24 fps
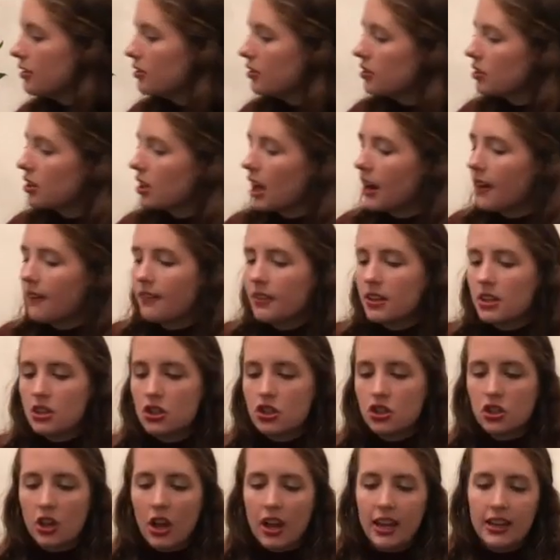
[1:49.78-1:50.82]
is just kind of
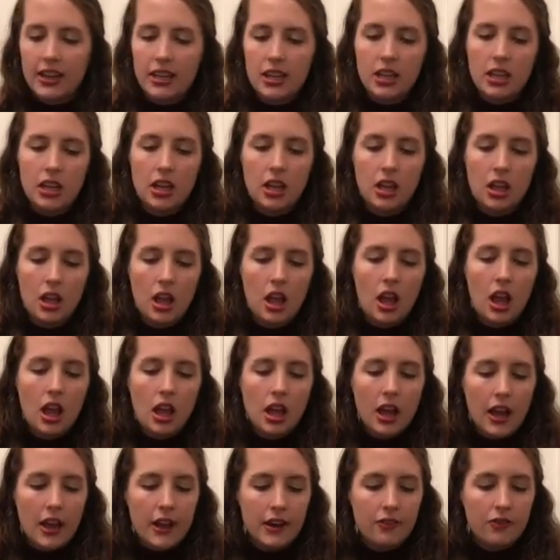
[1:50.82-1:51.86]
this shiny,
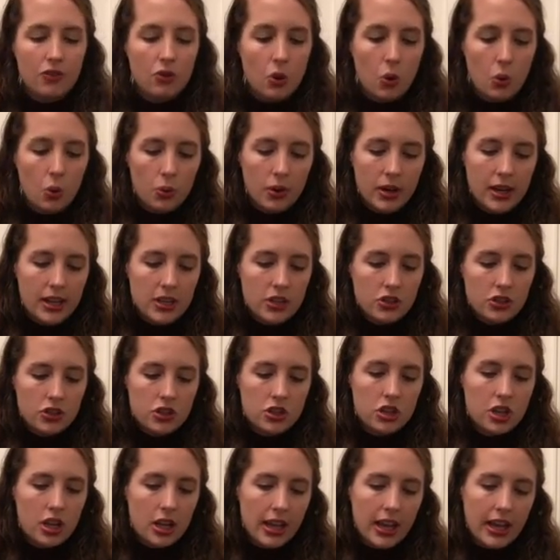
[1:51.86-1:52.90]
kind of
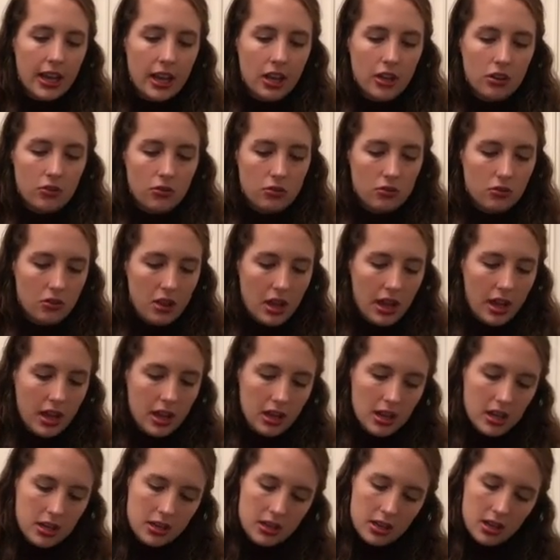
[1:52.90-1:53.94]
goldish candle,
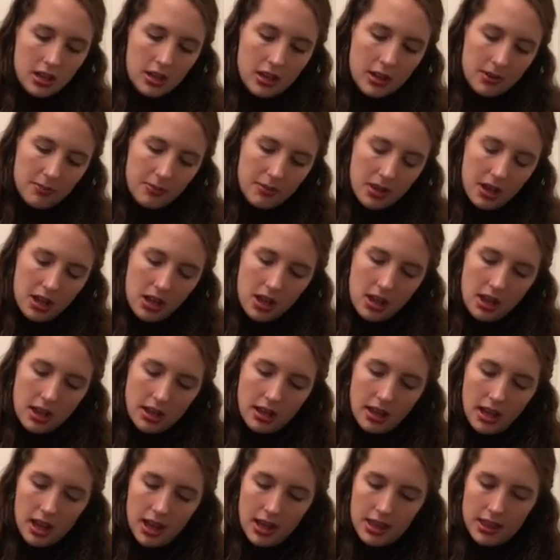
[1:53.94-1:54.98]
and
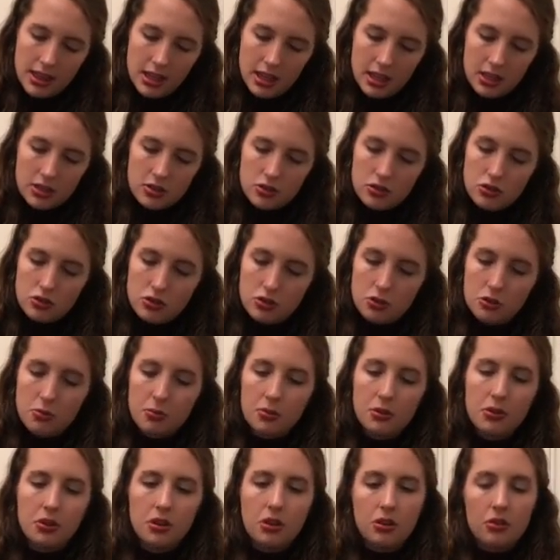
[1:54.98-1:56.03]
yeah, I think it's
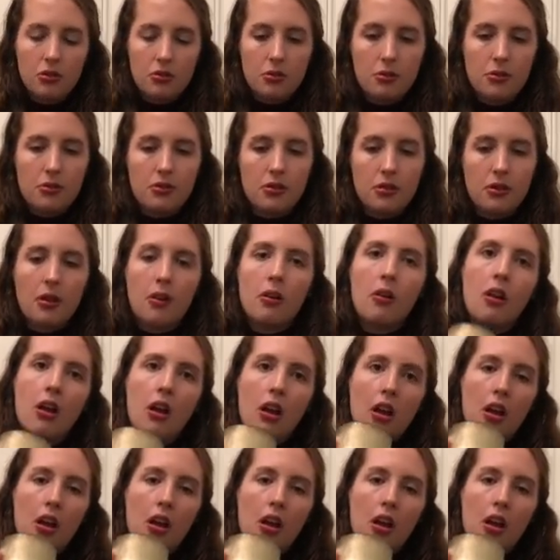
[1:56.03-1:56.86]
super cute, so.